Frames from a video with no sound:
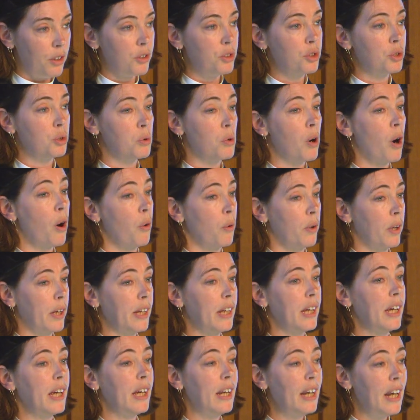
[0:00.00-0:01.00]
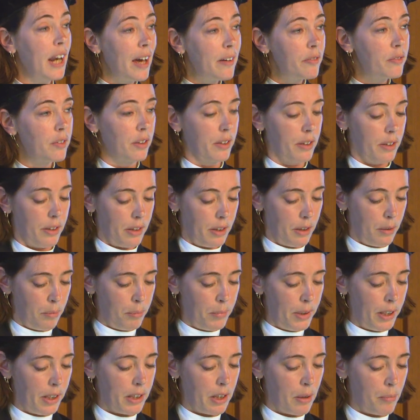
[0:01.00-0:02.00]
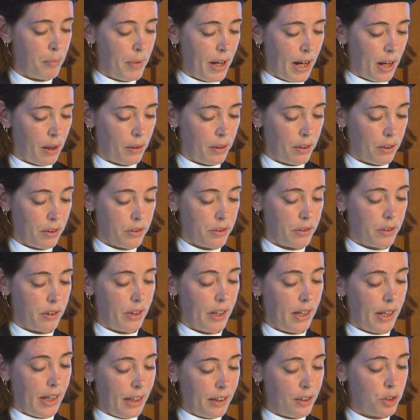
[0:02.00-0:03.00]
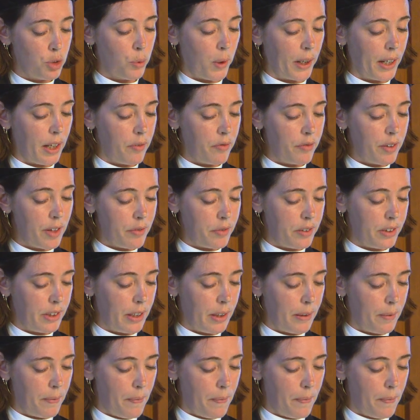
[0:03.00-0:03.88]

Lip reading: to only 11 million barrels in 2050.